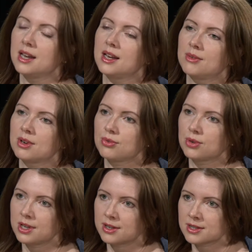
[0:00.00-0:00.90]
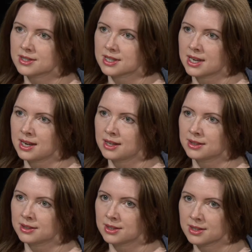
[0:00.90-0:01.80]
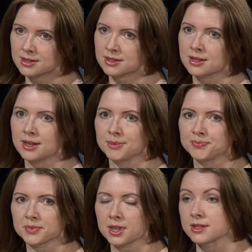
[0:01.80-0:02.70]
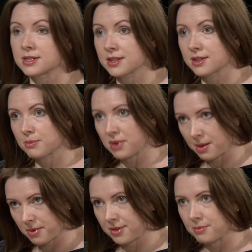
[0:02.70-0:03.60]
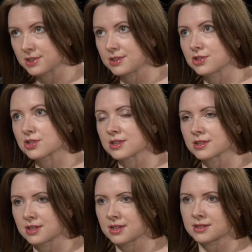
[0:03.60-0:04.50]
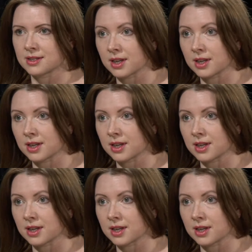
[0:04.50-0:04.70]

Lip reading: every 4 years, and it is considered by mathematicians as an